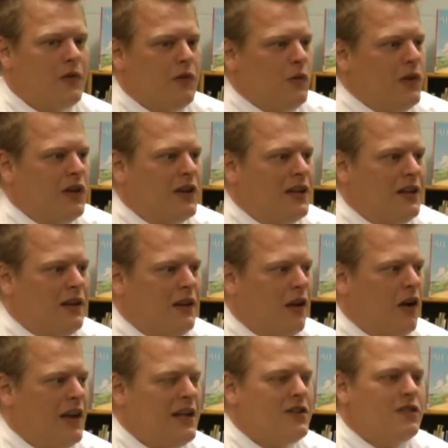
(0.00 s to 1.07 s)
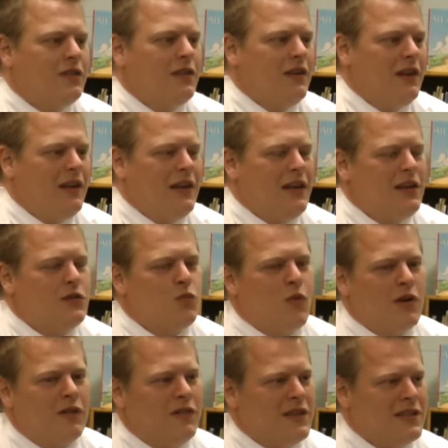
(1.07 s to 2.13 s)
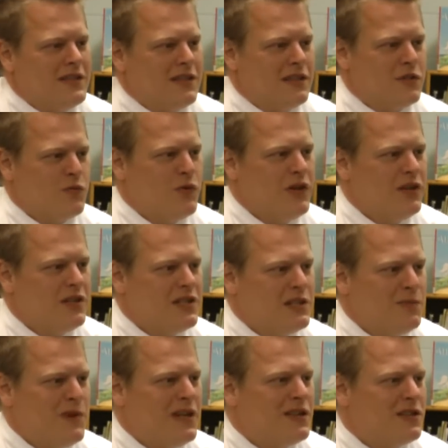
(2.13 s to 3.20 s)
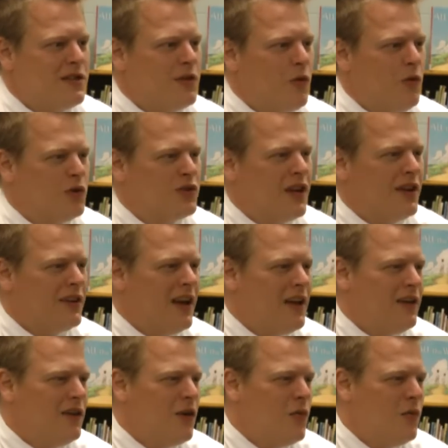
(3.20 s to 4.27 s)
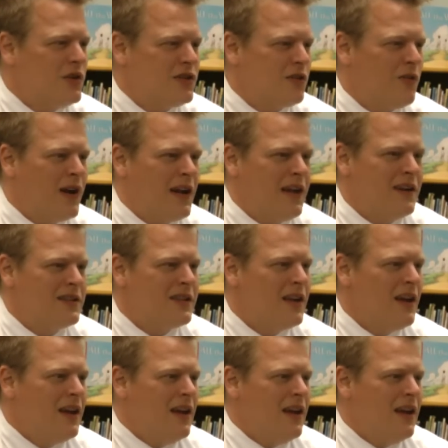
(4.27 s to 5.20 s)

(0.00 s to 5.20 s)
Really, each one of these things really speaks to the whole child. And you know what's great is,